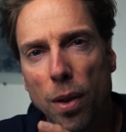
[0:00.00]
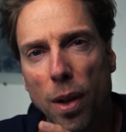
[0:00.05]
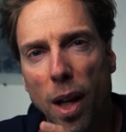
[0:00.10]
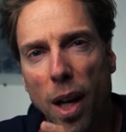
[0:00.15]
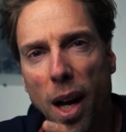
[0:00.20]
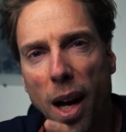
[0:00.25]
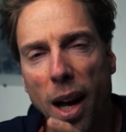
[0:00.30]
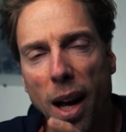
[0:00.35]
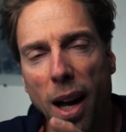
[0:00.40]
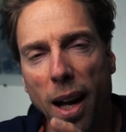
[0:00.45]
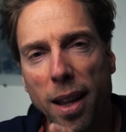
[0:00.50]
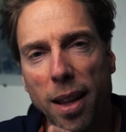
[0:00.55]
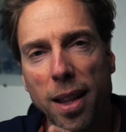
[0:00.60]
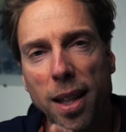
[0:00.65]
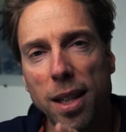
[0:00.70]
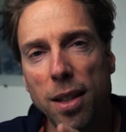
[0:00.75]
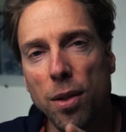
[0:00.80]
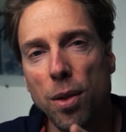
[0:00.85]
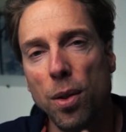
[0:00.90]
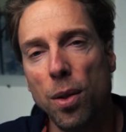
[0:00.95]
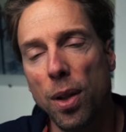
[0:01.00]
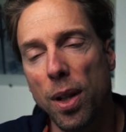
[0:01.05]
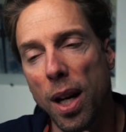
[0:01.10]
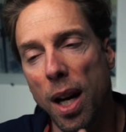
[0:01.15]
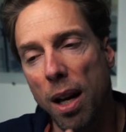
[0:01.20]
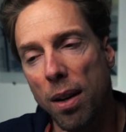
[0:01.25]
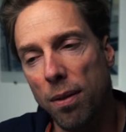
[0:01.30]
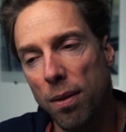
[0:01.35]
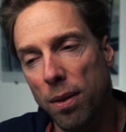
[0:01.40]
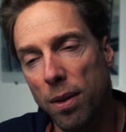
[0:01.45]
I think you could
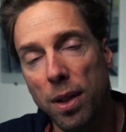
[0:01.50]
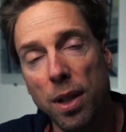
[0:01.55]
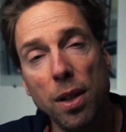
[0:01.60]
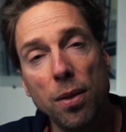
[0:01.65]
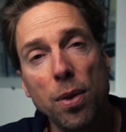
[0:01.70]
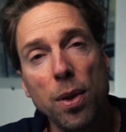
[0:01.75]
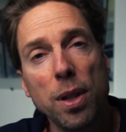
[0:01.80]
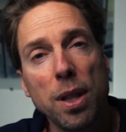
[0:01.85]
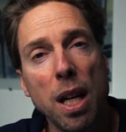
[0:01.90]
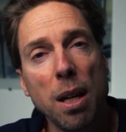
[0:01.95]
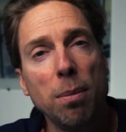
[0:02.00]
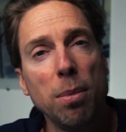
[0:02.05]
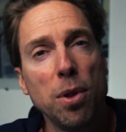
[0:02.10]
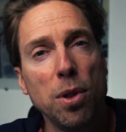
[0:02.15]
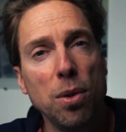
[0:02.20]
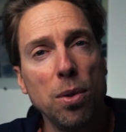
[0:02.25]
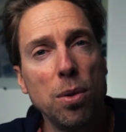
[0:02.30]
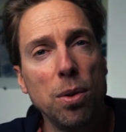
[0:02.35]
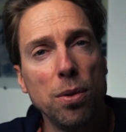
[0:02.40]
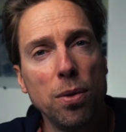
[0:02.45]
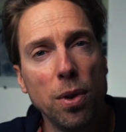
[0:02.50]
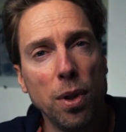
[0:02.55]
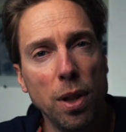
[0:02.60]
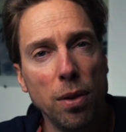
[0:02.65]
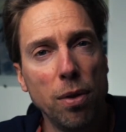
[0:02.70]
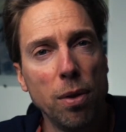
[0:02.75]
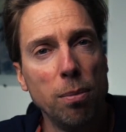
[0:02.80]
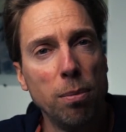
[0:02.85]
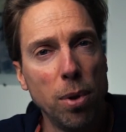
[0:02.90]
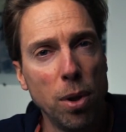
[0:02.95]
have different type of shoes for
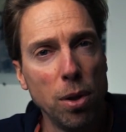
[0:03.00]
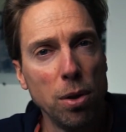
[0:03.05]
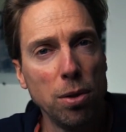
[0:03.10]
different